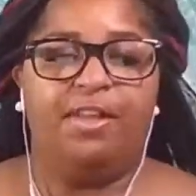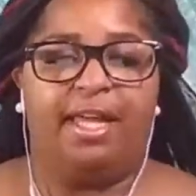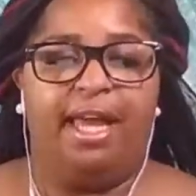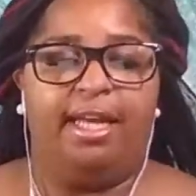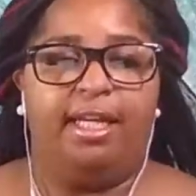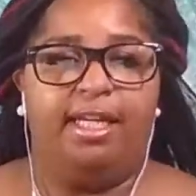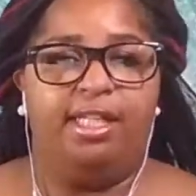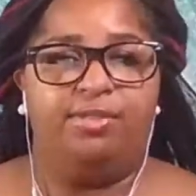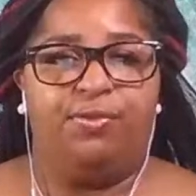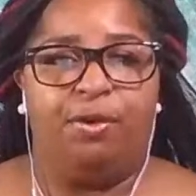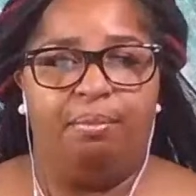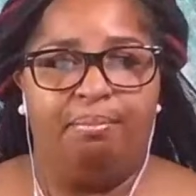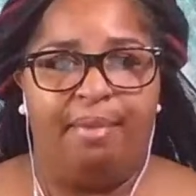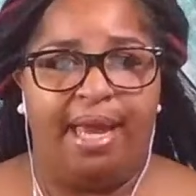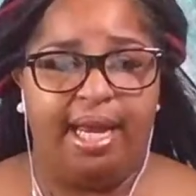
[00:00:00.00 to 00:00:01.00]
the candidates
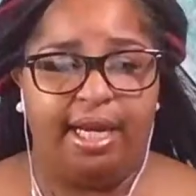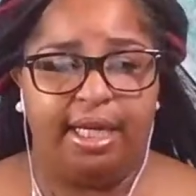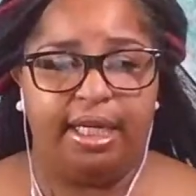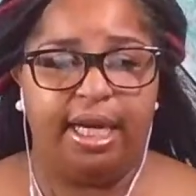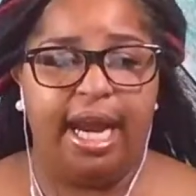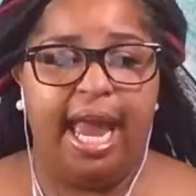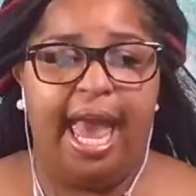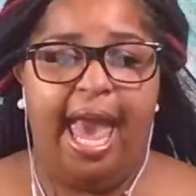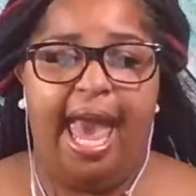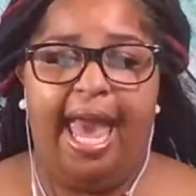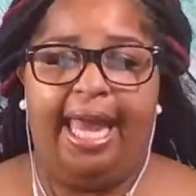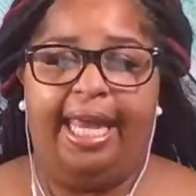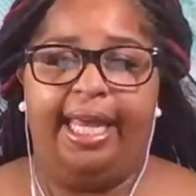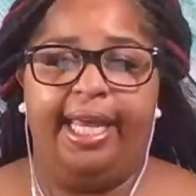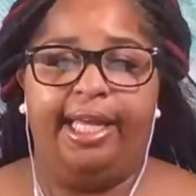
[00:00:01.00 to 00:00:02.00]
for mayor
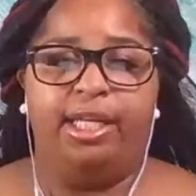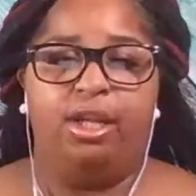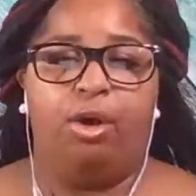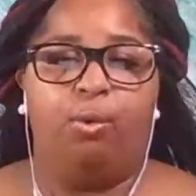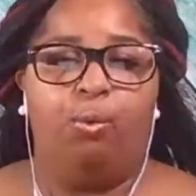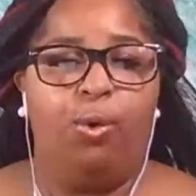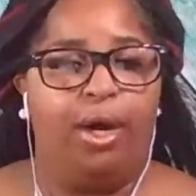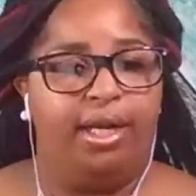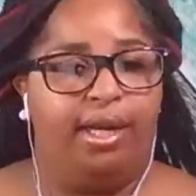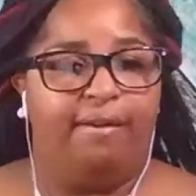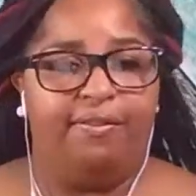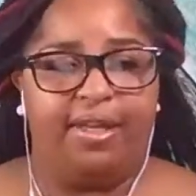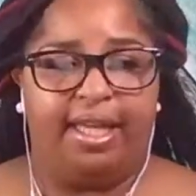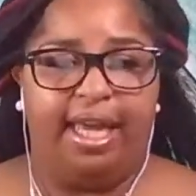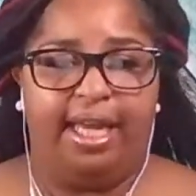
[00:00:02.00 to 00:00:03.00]
and one
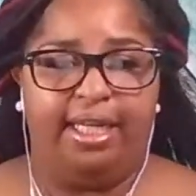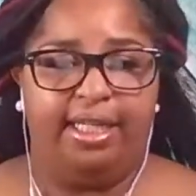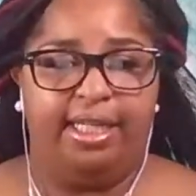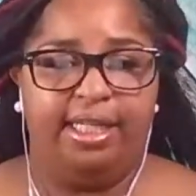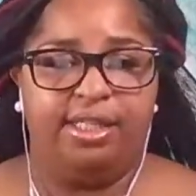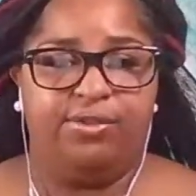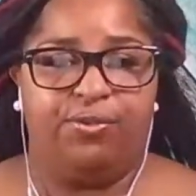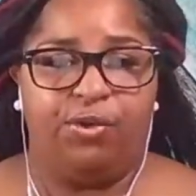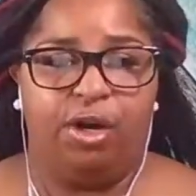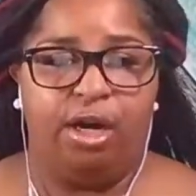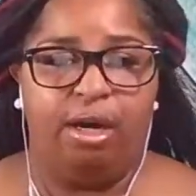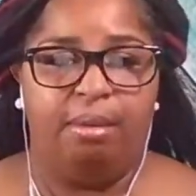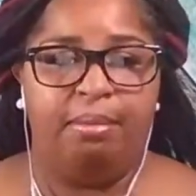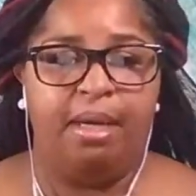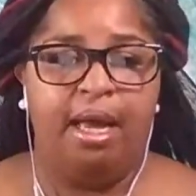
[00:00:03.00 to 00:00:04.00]
of the candidates
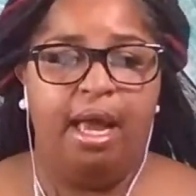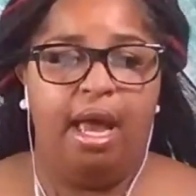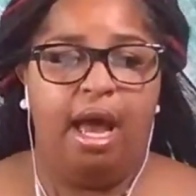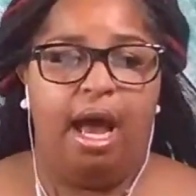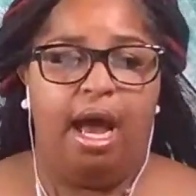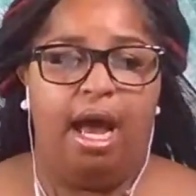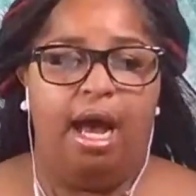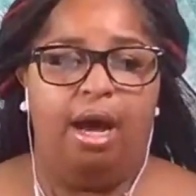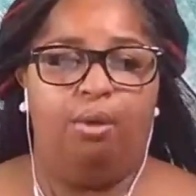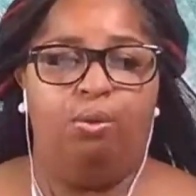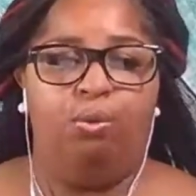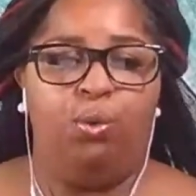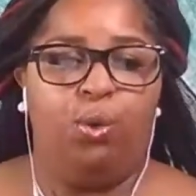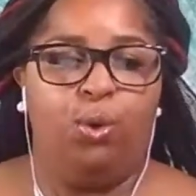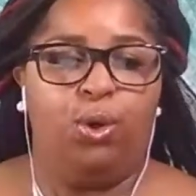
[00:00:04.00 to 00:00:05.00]
from
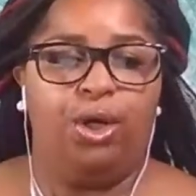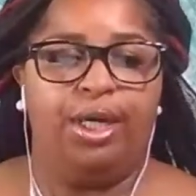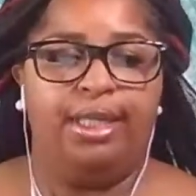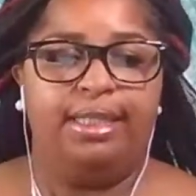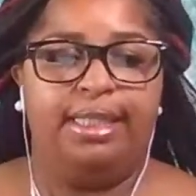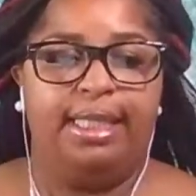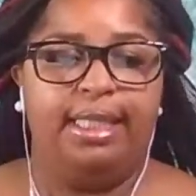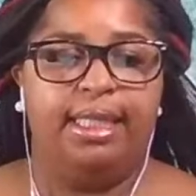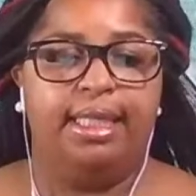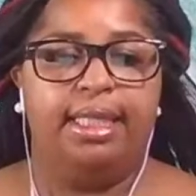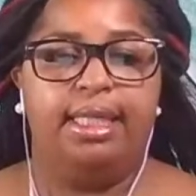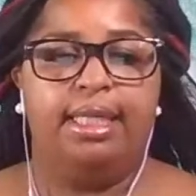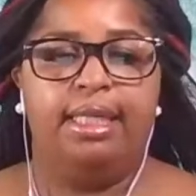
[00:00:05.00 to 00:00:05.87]
Ward